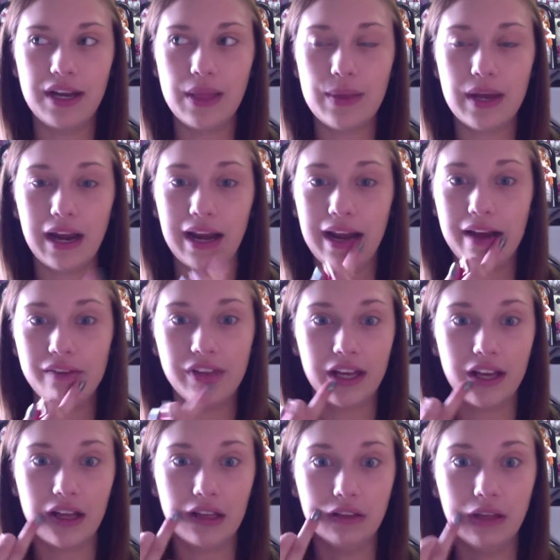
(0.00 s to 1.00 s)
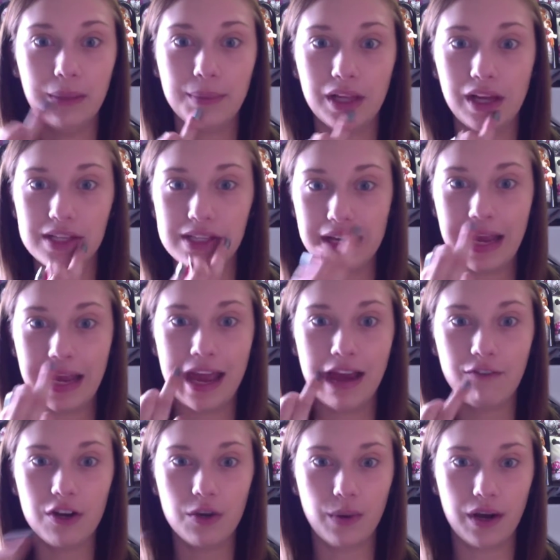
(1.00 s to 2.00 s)
and then I'd have like lip gloss like
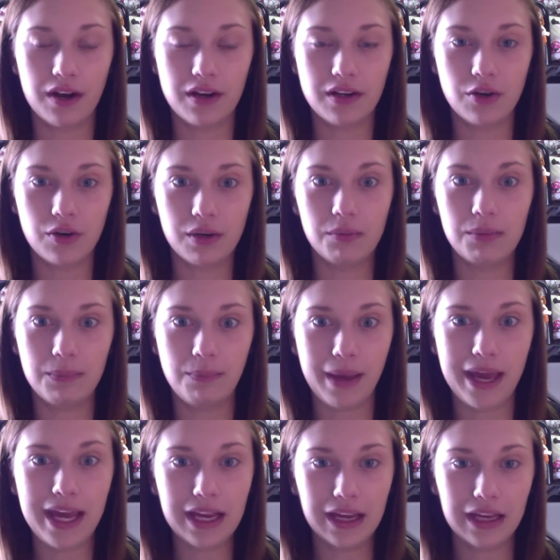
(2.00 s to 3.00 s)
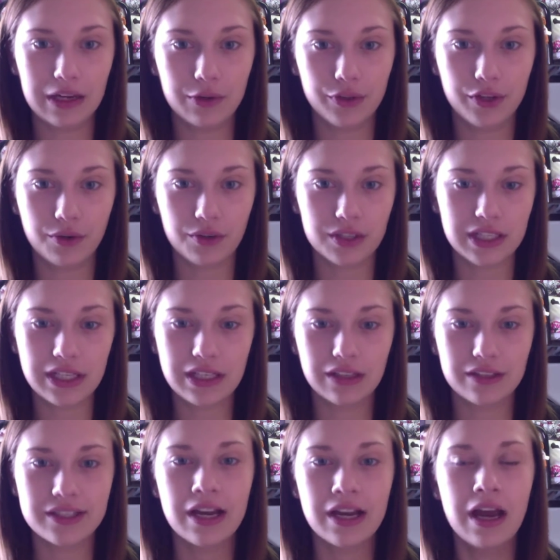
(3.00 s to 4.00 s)
everywhere, you know, and it would be pink and it would look
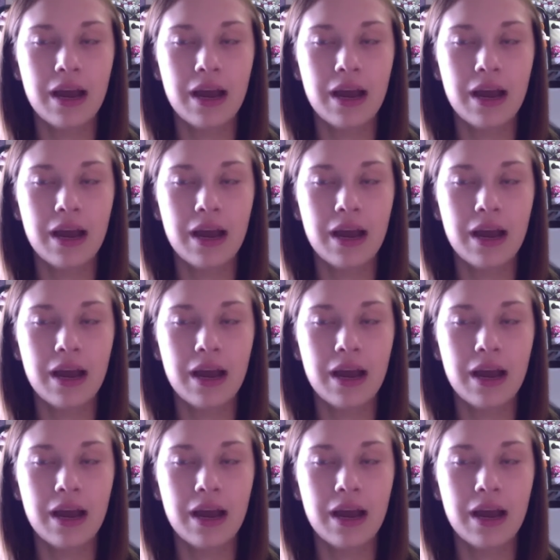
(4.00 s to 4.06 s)
ridiculous.